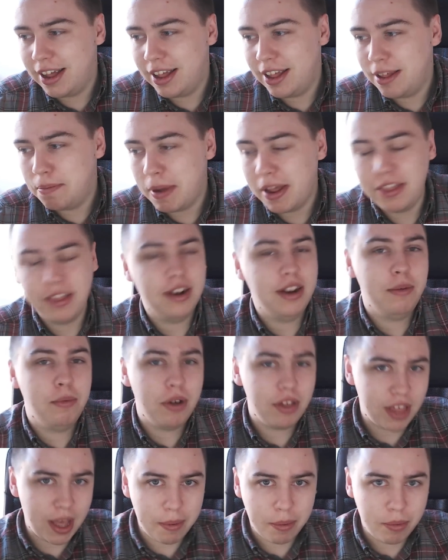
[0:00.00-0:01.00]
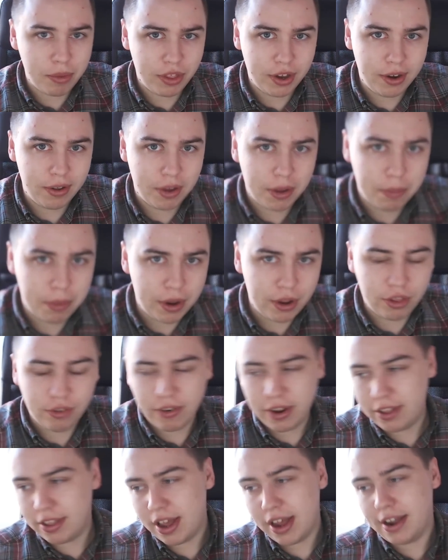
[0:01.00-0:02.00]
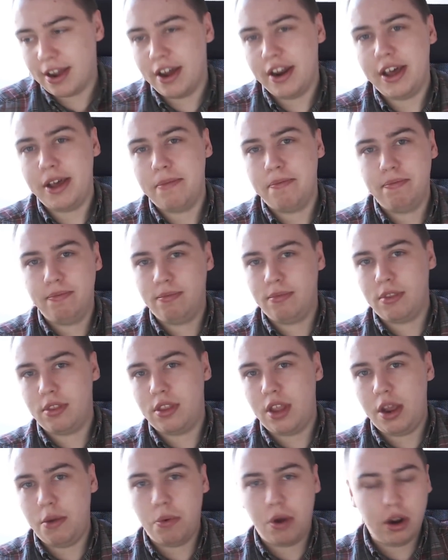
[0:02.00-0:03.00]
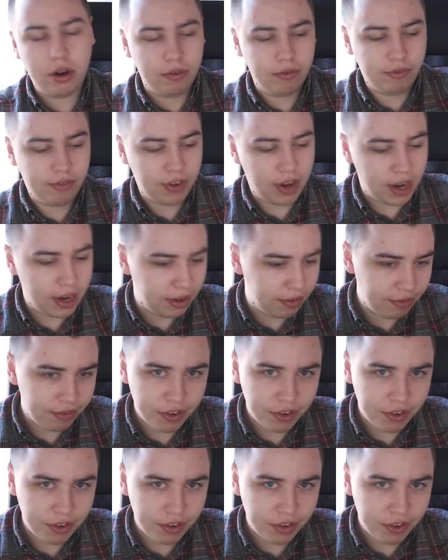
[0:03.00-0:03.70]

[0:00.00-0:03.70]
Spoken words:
basically what's happened with the new computer is I got it day one, fine.